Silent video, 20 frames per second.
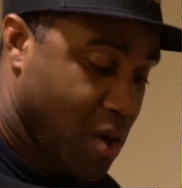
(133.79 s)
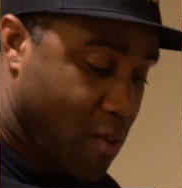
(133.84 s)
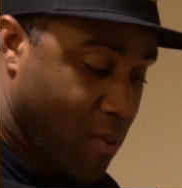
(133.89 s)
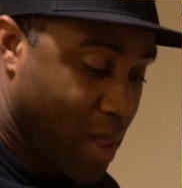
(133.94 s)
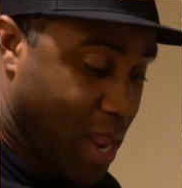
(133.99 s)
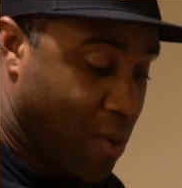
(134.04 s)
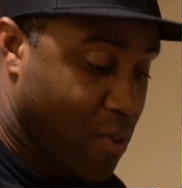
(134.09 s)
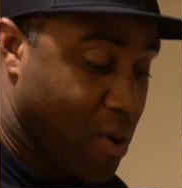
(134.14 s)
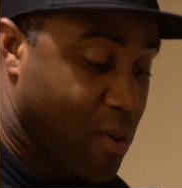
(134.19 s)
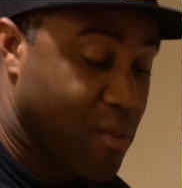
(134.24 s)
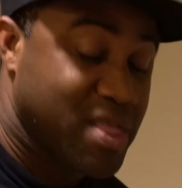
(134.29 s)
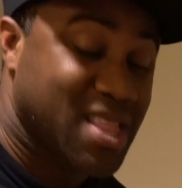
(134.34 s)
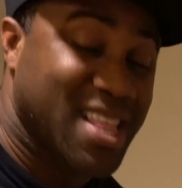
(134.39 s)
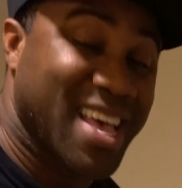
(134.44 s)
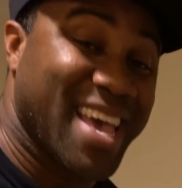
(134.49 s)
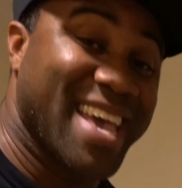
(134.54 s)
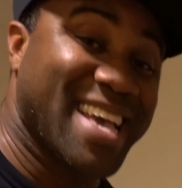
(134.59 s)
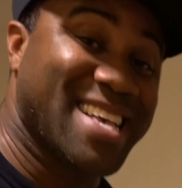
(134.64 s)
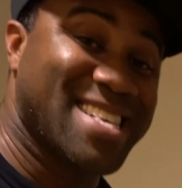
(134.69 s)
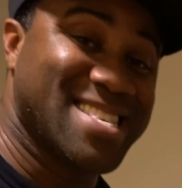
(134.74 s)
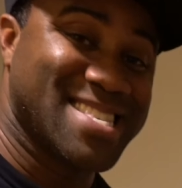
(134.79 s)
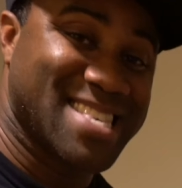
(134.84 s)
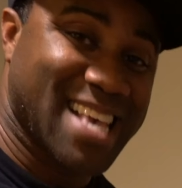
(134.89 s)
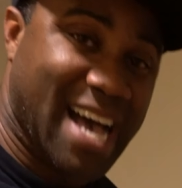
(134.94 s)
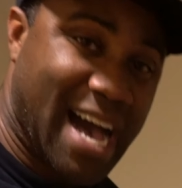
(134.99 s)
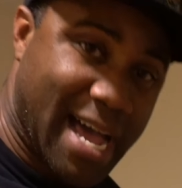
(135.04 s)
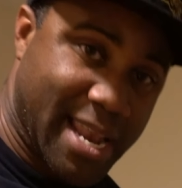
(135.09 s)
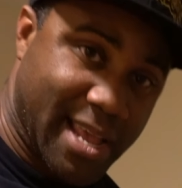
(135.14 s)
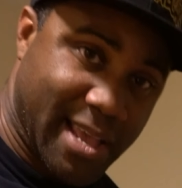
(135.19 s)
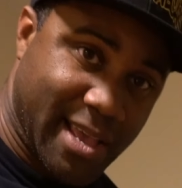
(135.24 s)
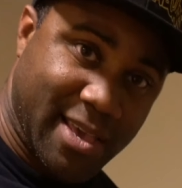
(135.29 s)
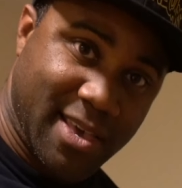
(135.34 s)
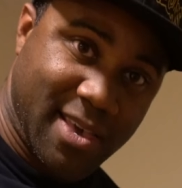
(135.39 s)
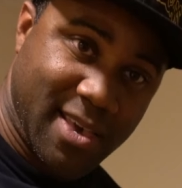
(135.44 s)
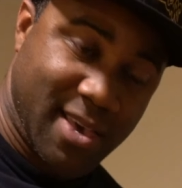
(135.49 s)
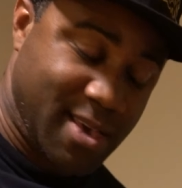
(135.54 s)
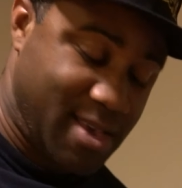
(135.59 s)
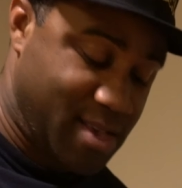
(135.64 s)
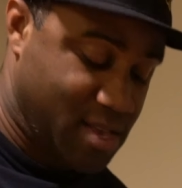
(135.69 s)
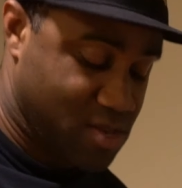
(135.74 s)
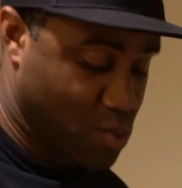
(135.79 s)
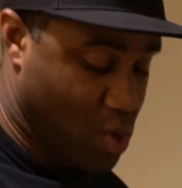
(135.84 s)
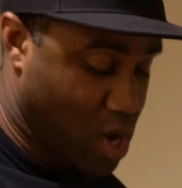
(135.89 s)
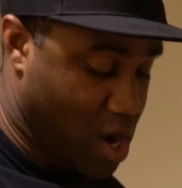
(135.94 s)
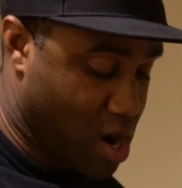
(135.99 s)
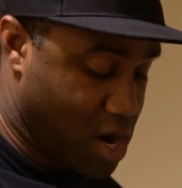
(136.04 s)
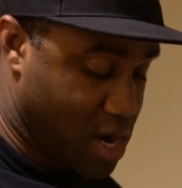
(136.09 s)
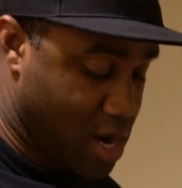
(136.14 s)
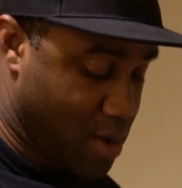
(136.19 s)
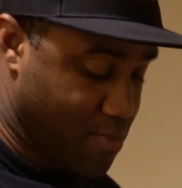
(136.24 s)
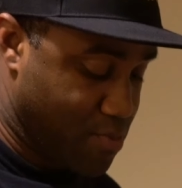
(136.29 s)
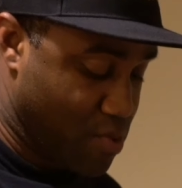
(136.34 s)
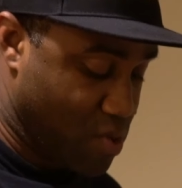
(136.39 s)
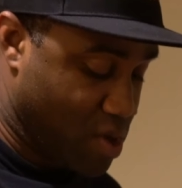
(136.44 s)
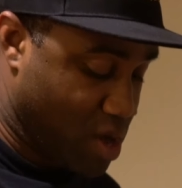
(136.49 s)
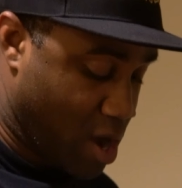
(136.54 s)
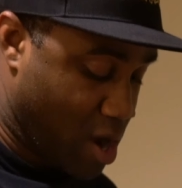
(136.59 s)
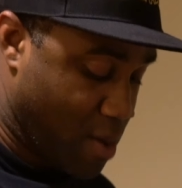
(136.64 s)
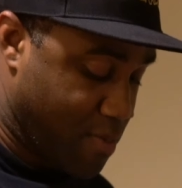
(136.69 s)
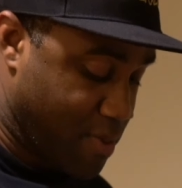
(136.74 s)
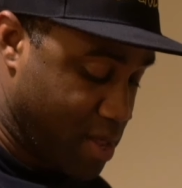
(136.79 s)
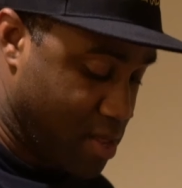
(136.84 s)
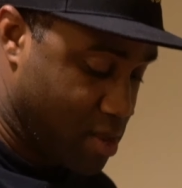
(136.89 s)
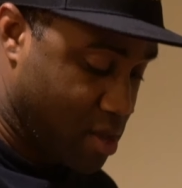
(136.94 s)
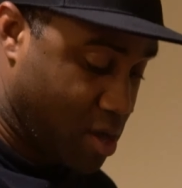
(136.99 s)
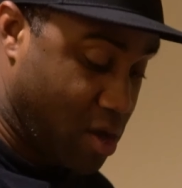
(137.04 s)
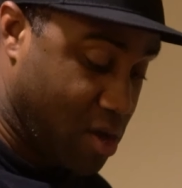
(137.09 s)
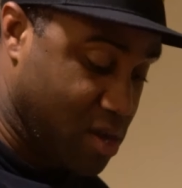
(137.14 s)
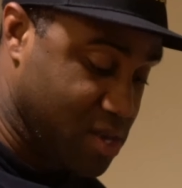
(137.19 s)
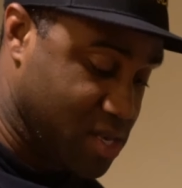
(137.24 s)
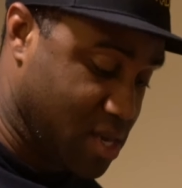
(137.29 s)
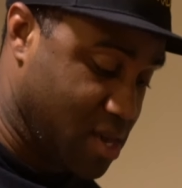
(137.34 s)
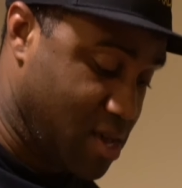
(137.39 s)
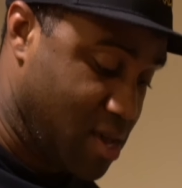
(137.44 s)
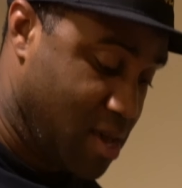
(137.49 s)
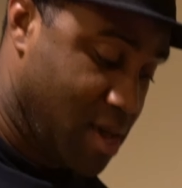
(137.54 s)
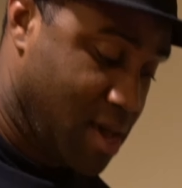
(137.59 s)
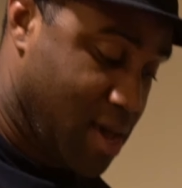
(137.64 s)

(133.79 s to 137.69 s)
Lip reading: Well, I went with the exotic, is what RW Carbon calls it.